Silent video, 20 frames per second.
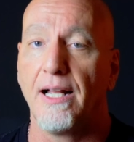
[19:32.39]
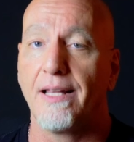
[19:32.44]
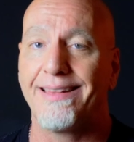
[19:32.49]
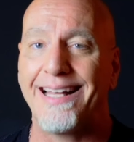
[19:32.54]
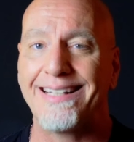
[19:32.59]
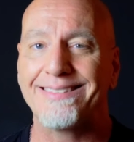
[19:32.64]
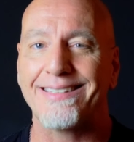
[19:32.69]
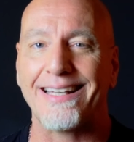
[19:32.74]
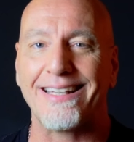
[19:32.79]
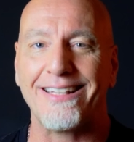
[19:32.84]

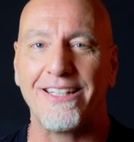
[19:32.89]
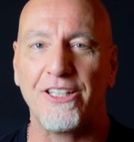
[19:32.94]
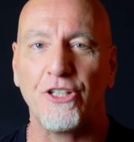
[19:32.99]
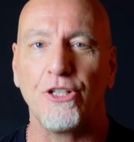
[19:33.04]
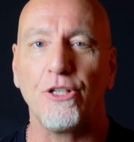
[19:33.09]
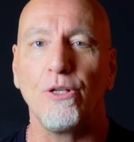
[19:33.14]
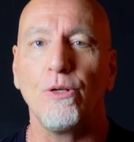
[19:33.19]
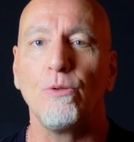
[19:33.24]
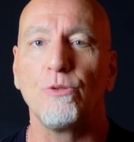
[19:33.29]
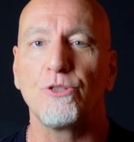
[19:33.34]
That's a
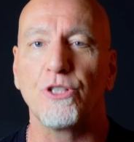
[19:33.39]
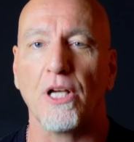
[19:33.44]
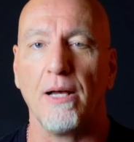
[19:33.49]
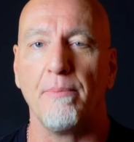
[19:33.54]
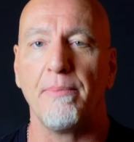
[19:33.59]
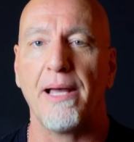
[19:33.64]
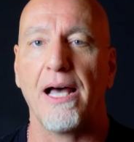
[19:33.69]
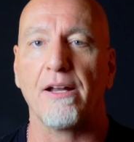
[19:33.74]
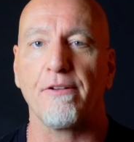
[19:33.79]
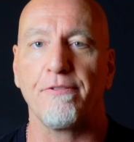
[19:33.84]
huge
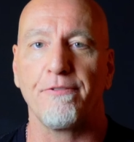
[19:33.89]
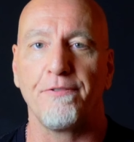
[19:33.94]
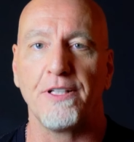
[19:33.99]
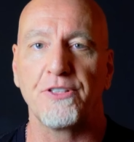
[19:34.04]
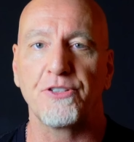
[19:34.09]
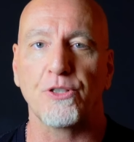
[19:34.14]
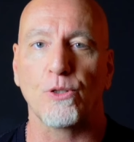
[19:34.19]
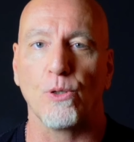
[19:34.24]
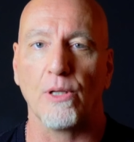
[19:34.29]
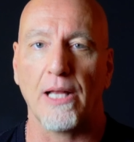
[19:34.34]
amount of
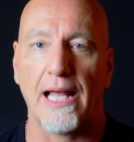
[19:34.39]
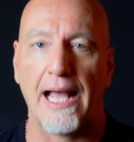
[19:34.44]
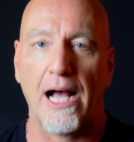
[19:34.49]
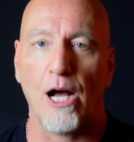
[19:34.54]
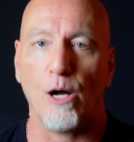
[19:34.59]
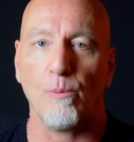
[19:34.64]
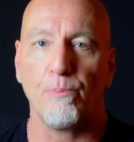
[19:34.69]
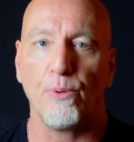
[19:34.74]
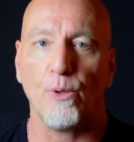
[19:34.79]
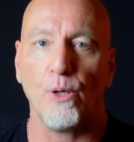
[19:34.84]
physical
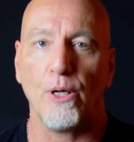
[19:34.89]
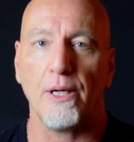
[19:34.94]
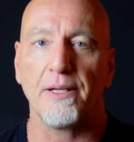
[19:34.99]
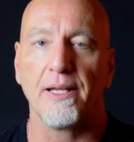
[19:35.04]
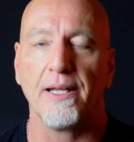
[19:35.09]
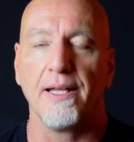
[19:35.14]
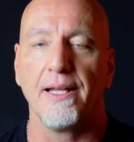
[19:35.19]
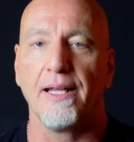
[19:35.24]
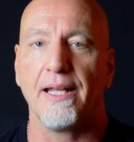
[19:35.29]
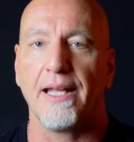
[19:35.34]
output,